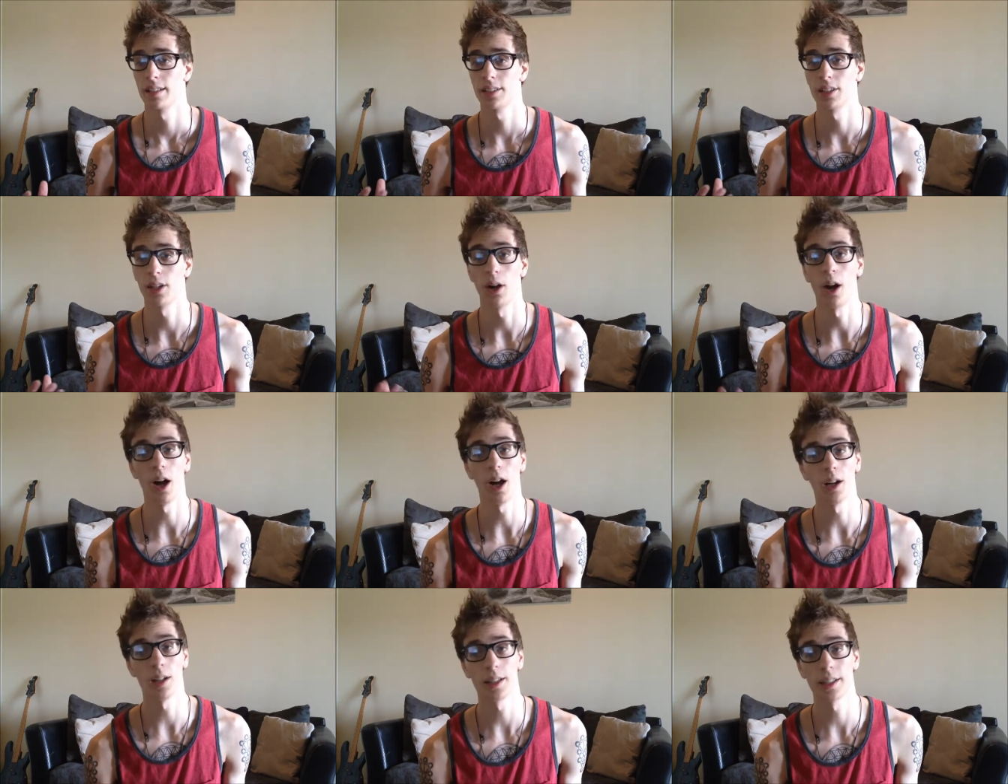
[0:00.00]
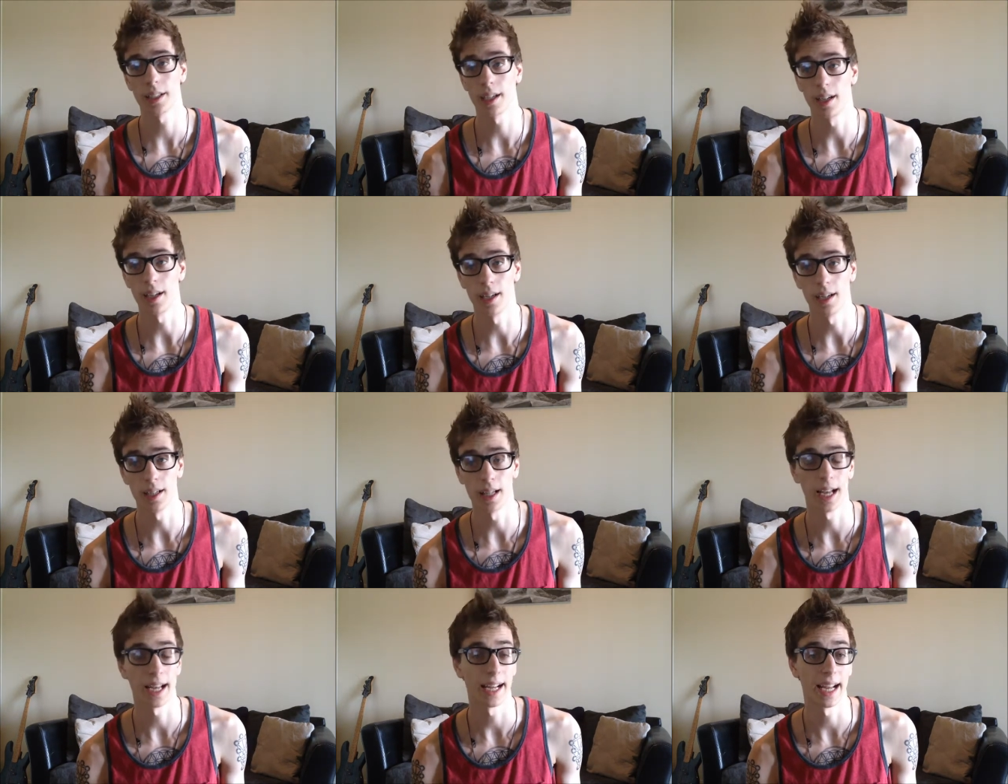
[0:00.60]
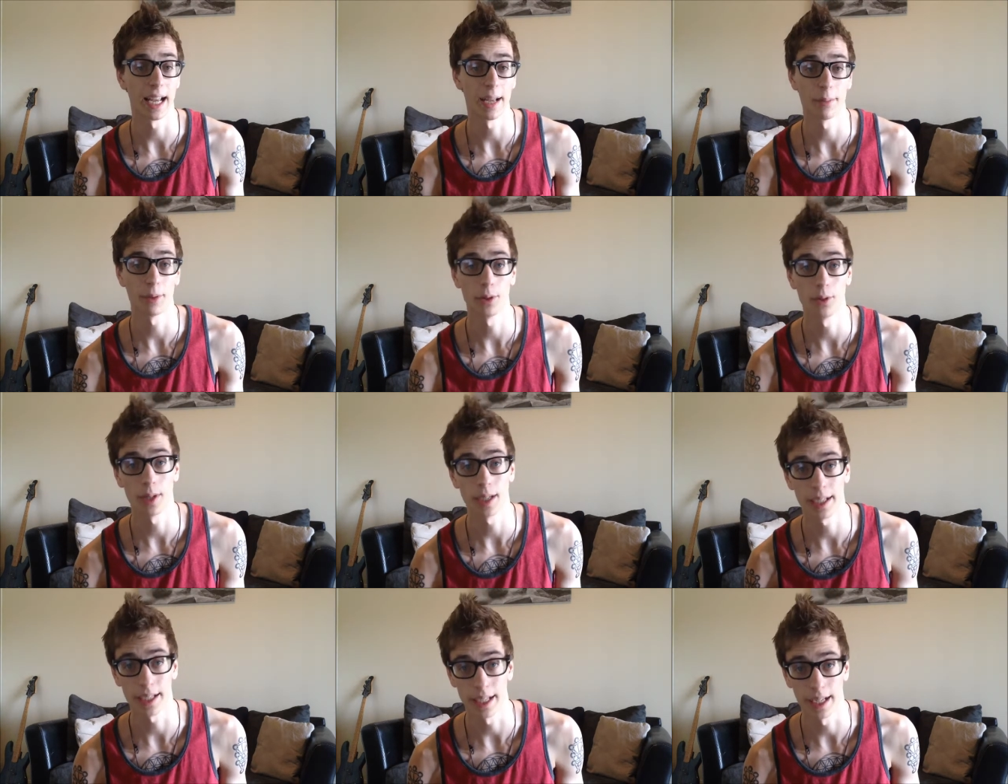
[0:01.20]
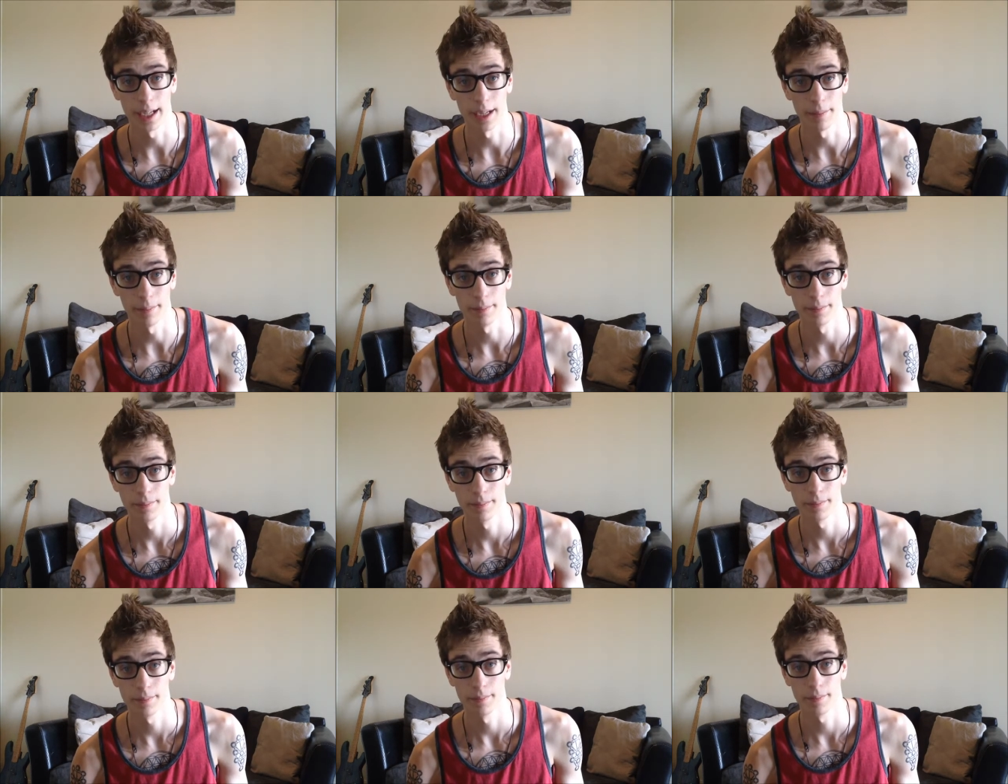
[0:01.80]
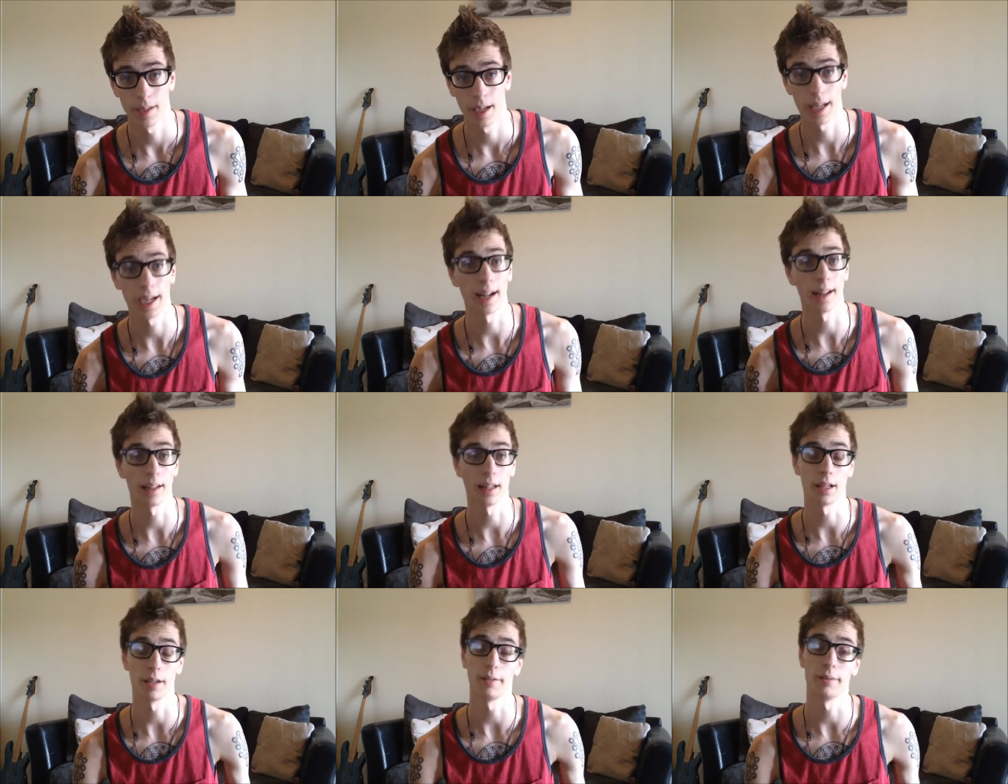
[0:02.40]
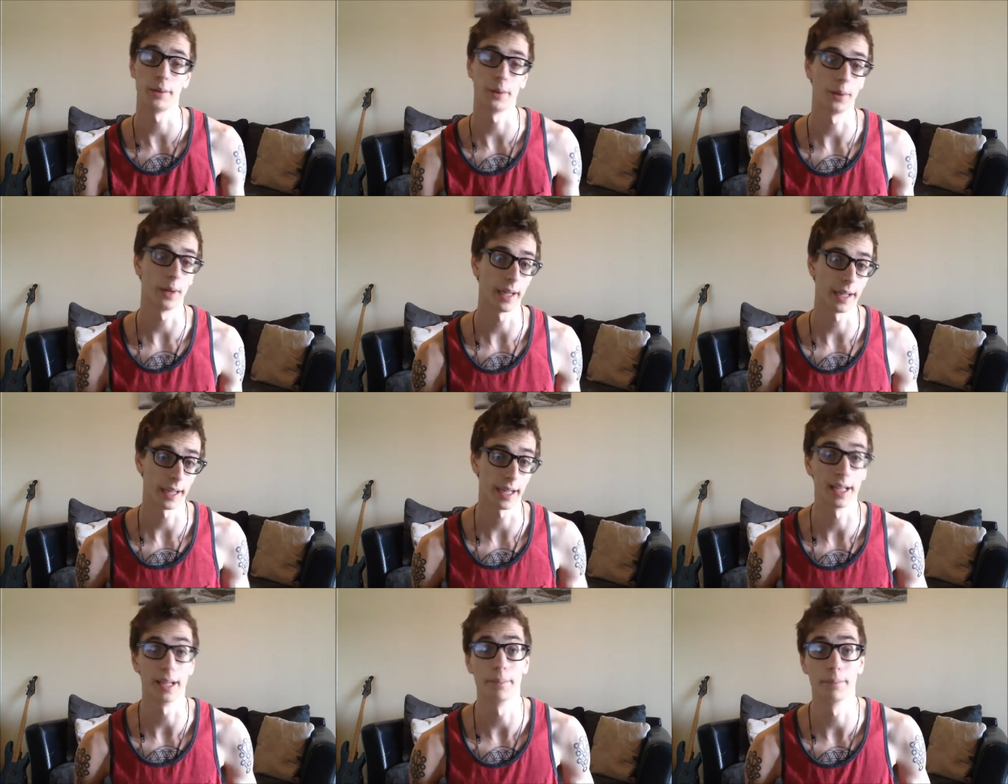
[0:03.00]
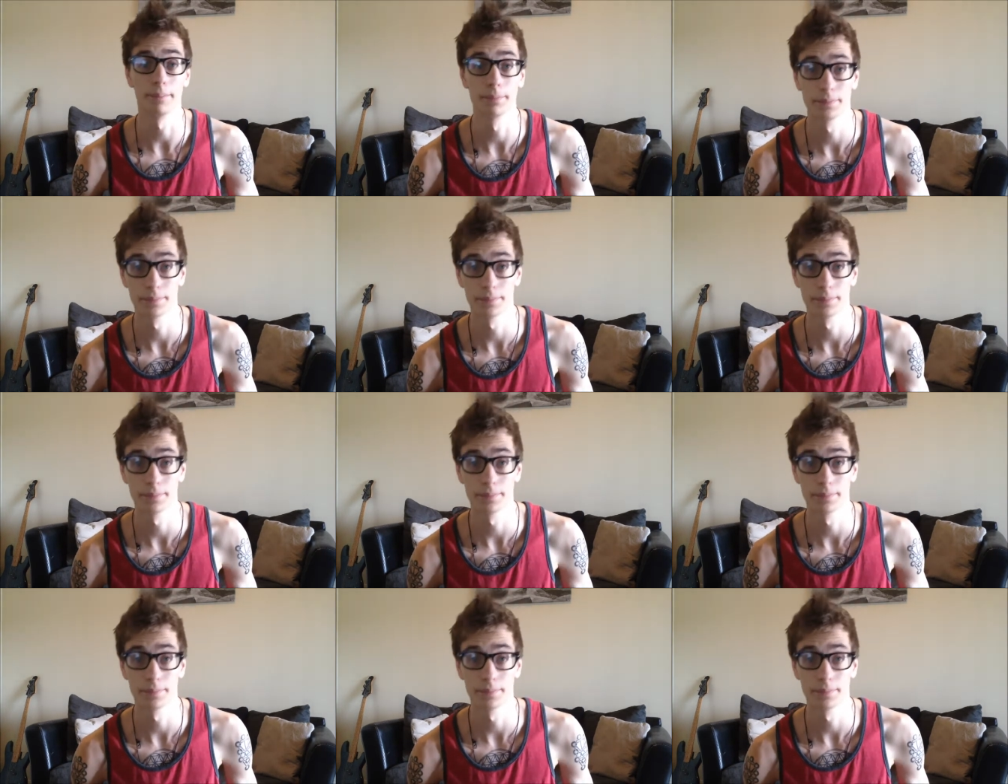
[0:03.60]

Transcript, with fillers: so all in all, I am who I am, and I love who I am.